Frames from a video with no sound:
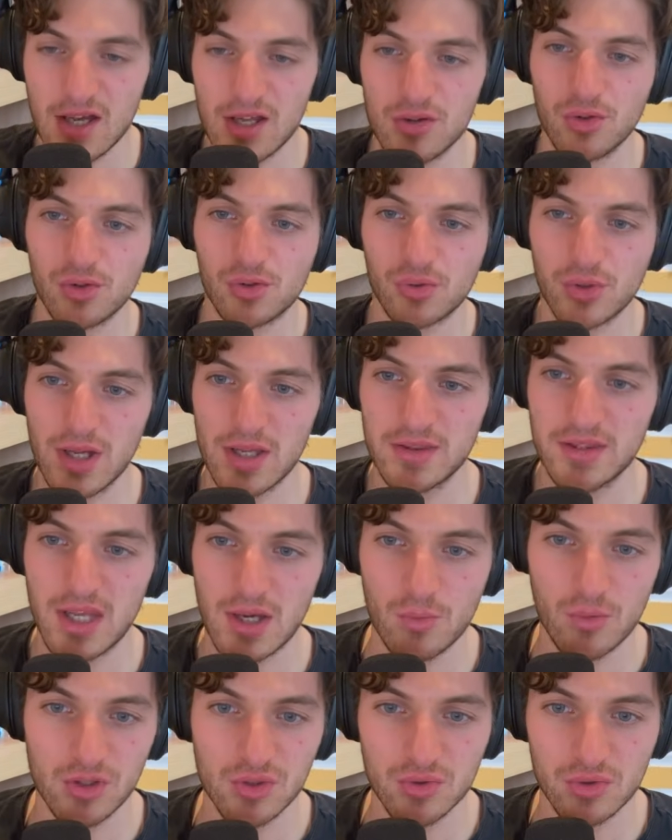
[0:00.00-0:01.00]
You create
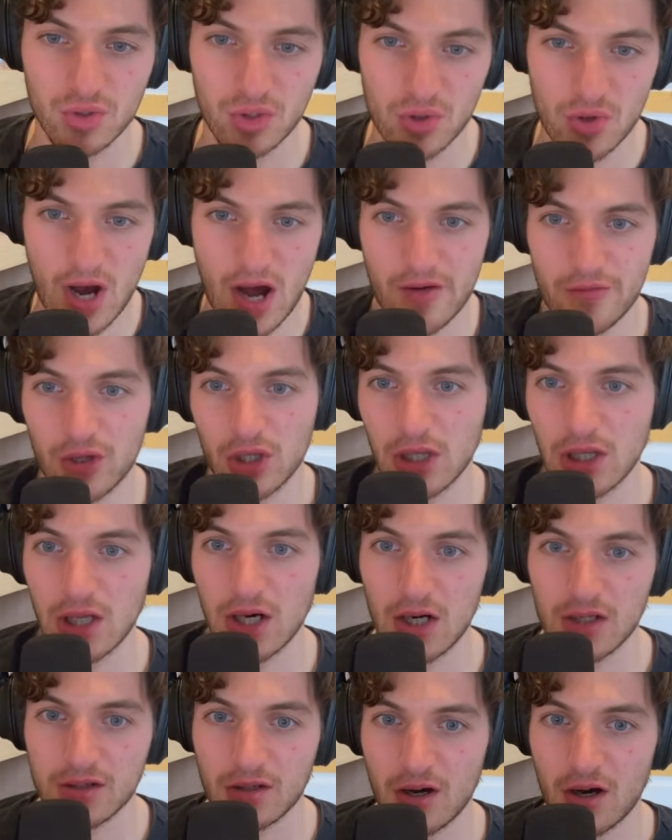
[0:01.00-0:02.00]
them when you know you have a
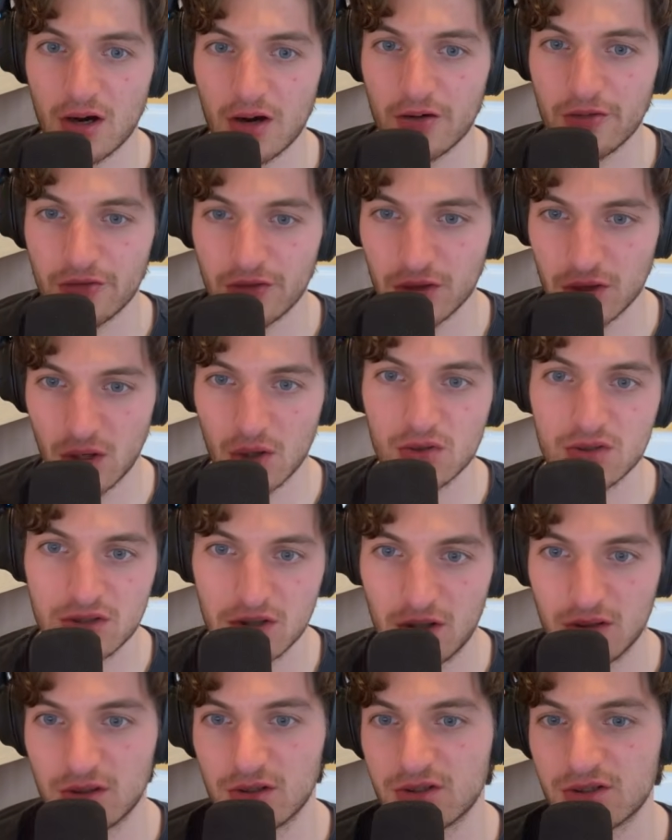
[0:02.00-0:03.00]
lot of nodes
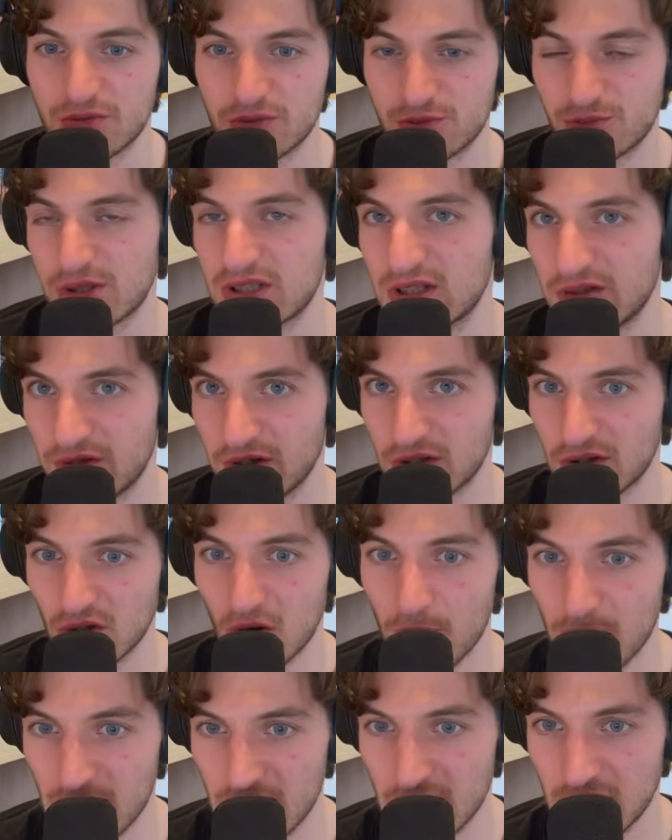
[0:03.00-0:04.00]
on a specific
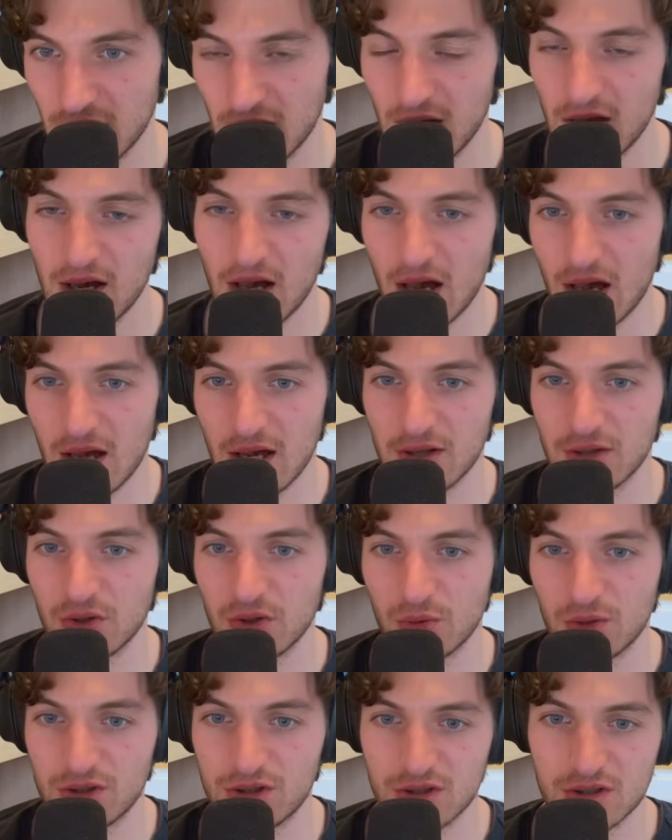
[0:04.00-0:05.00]
topic, and
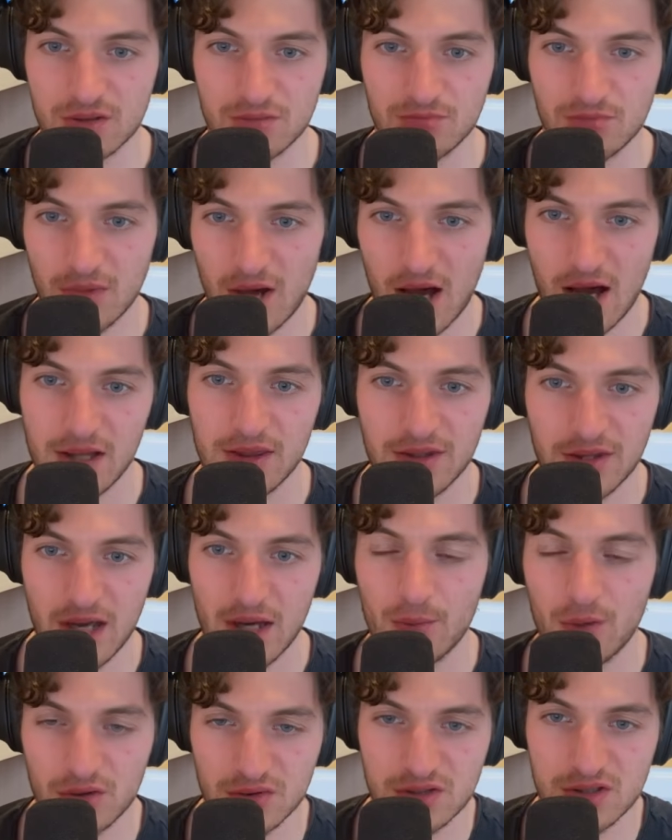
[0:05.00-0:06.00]
you will just add the
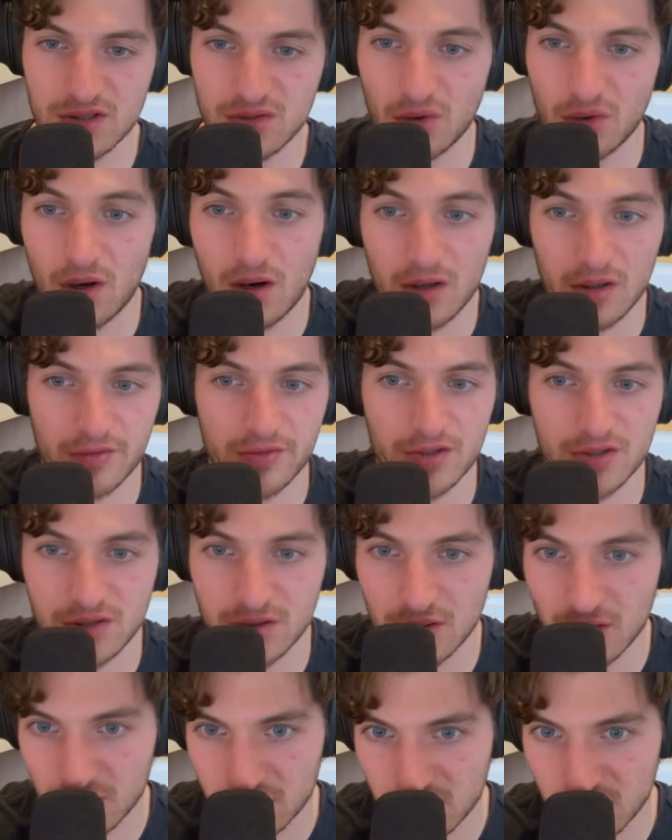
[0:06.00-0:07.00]
MOC to all of these
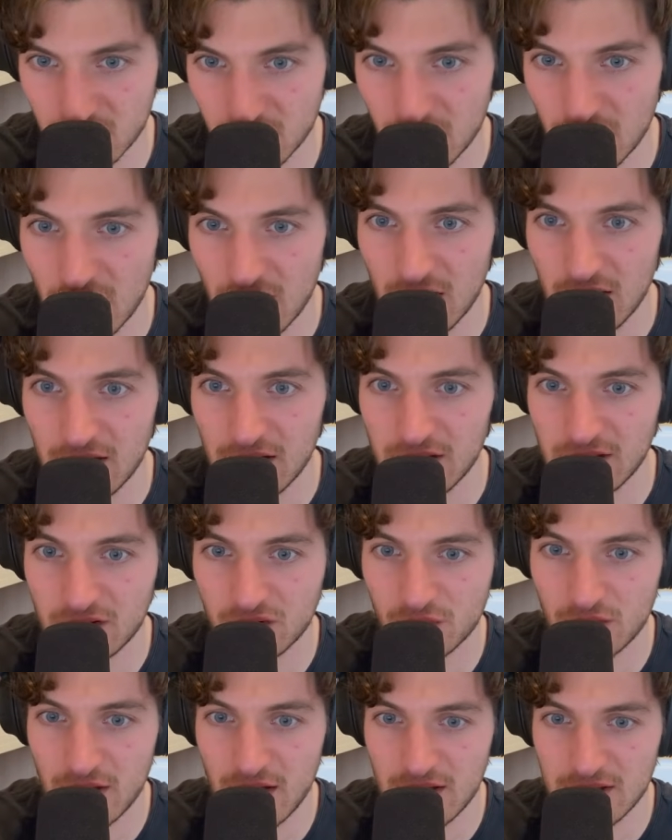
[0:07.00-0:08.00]
nodes. So it
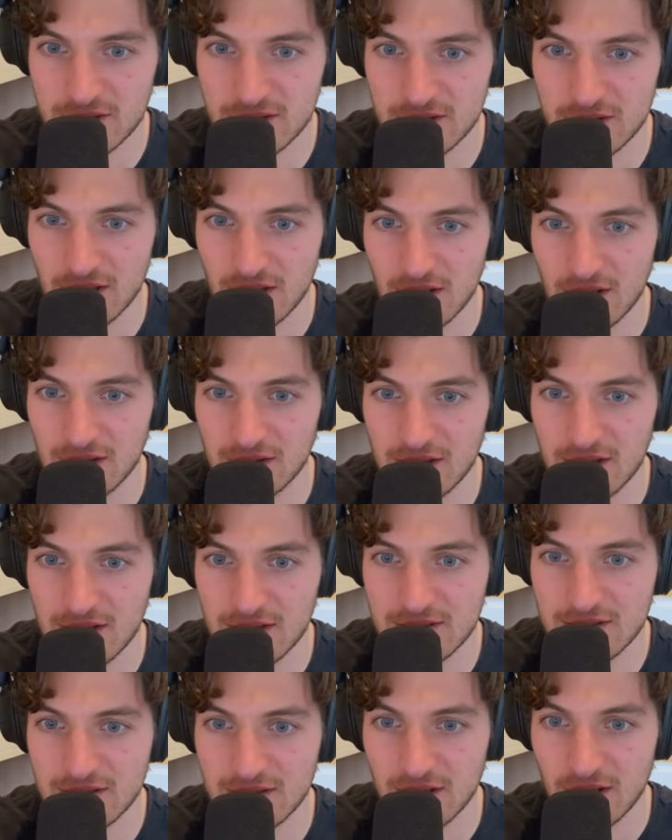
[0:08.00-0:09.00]
creates
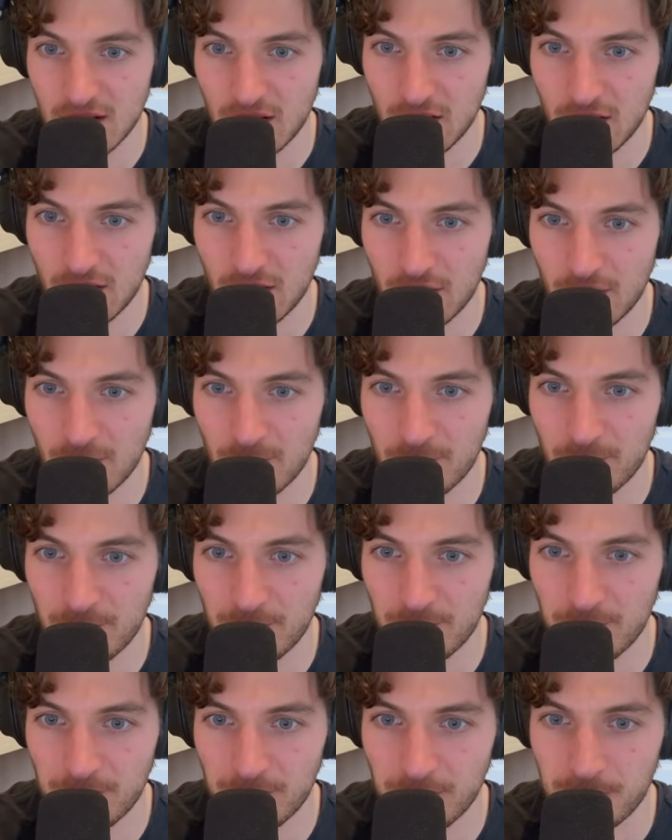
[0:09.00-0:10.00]
this
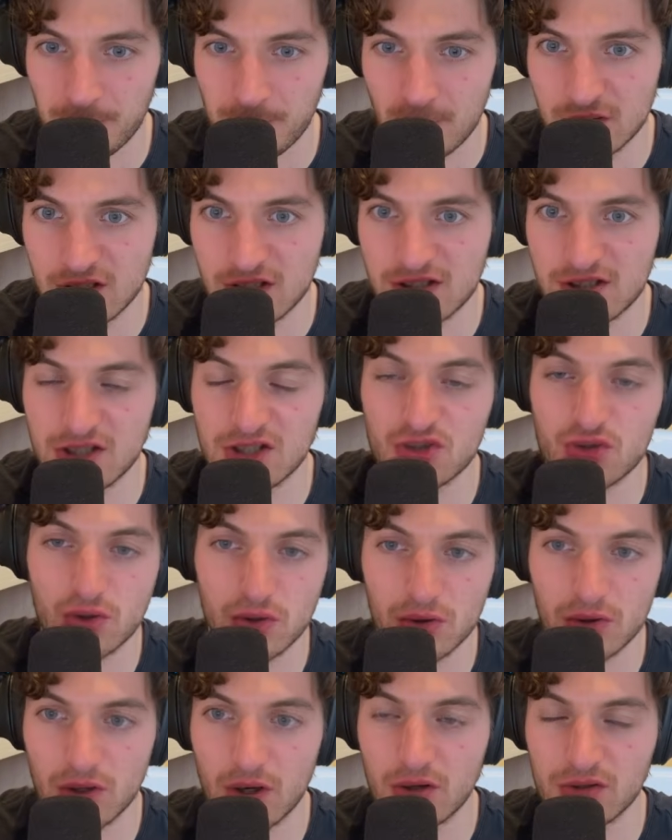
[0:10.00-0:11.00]

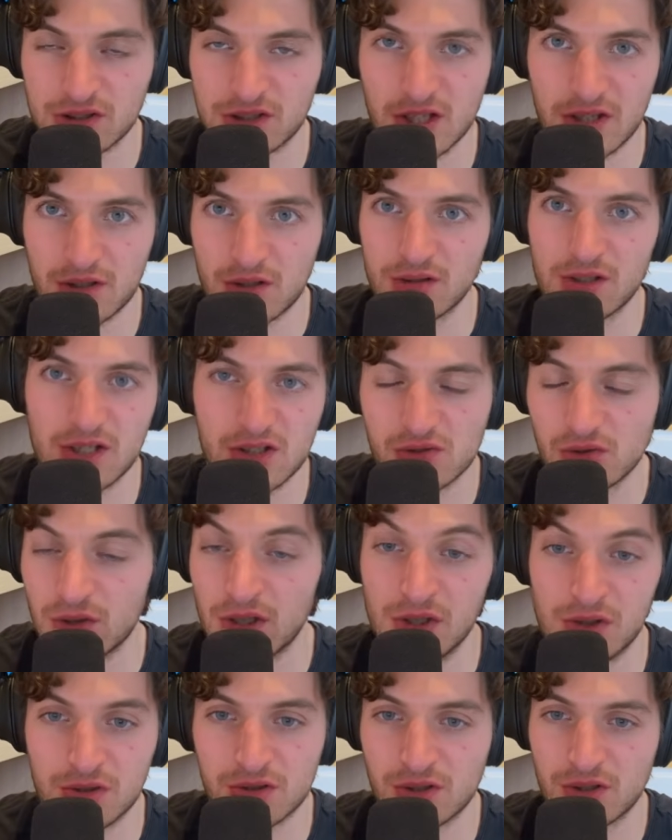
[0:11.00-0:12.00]
central nodes that connects to
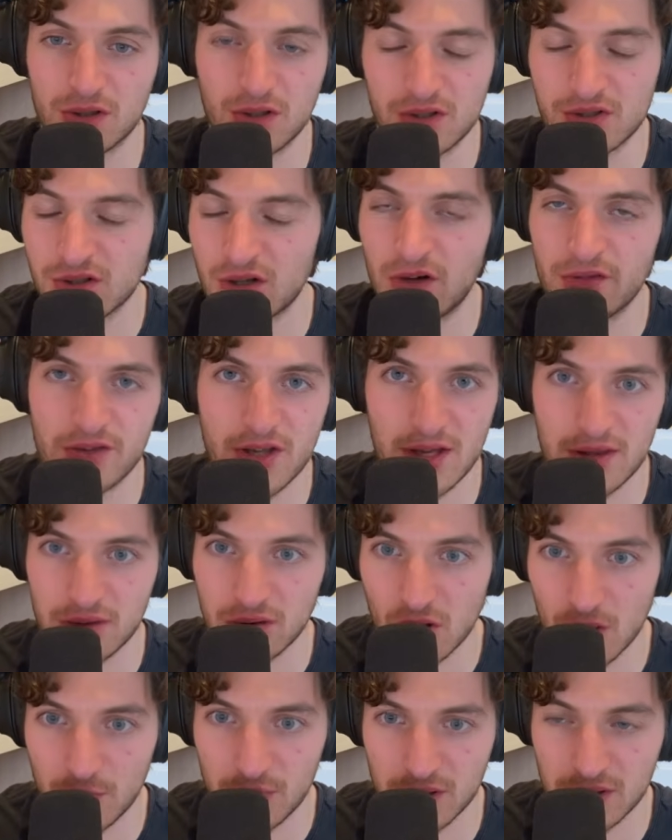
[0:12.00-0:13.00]
each of the nodes of that
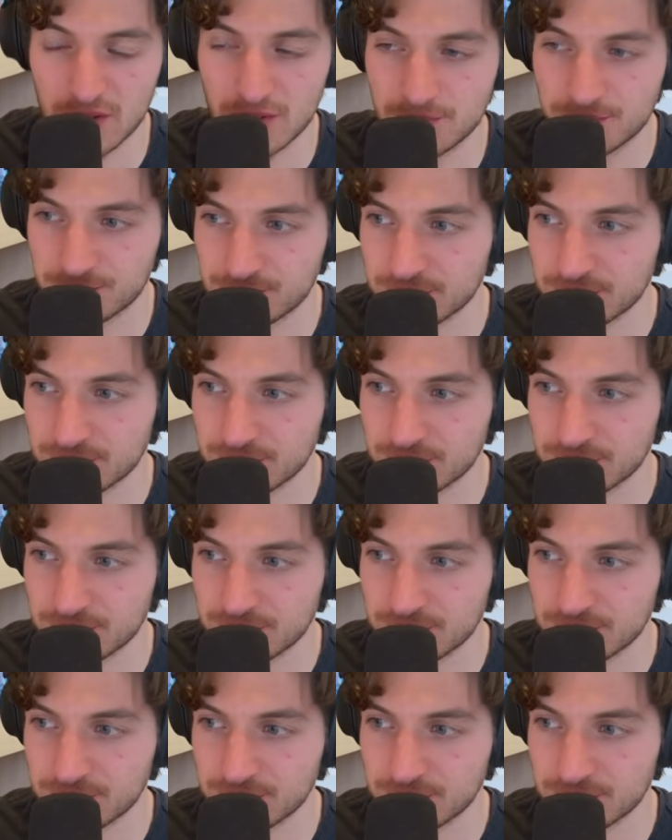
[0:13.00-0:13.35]
topic.